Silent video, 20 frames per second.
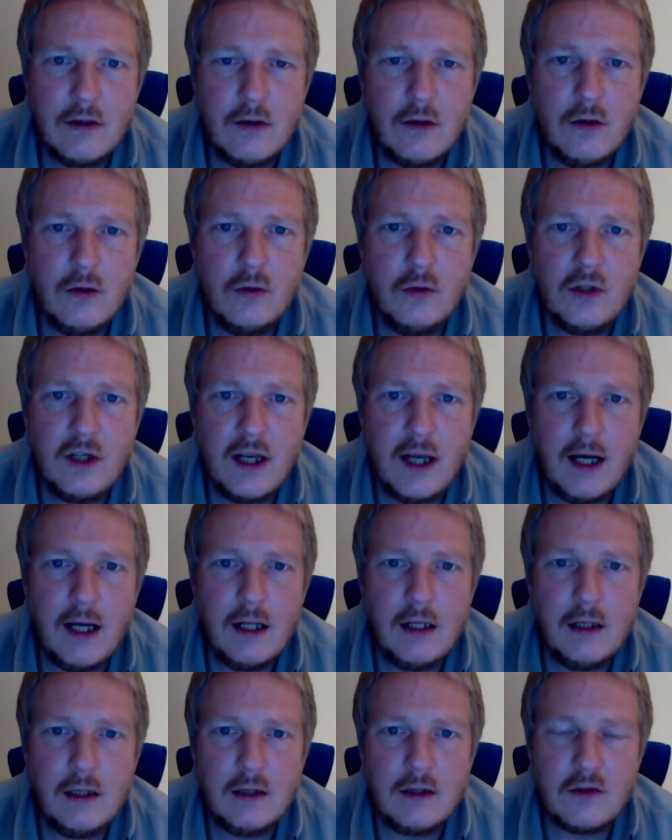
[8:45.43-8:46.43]

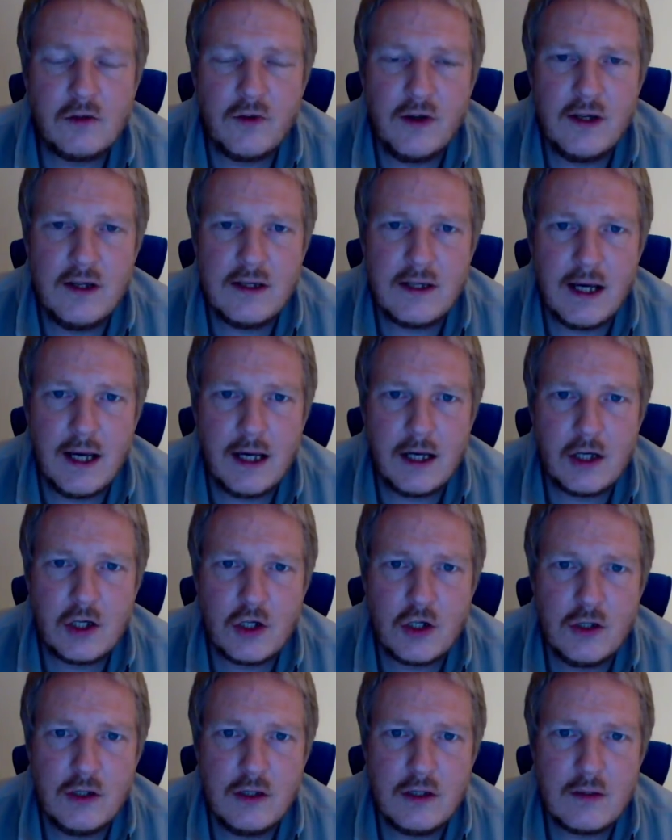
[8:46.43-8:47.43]
ODL
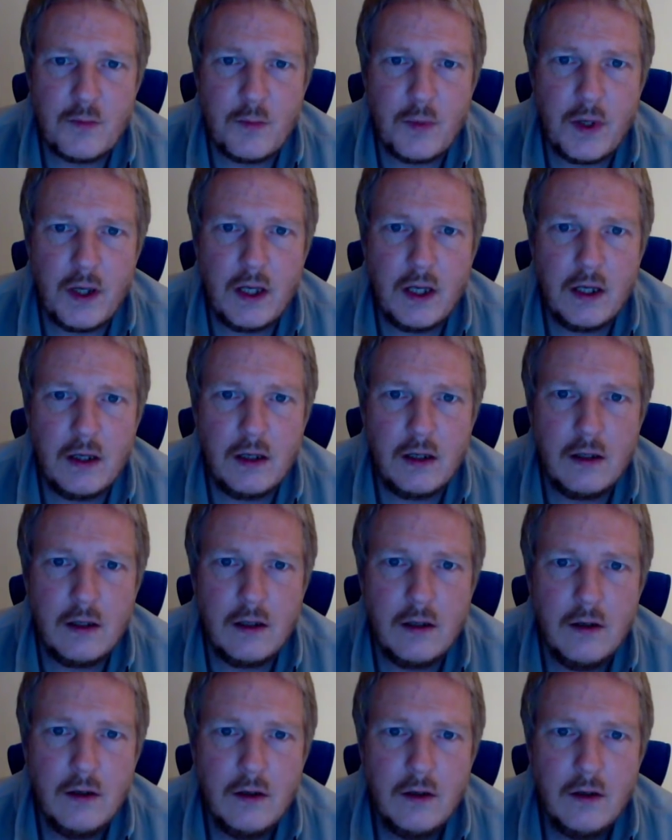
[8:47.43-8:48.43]
transactions being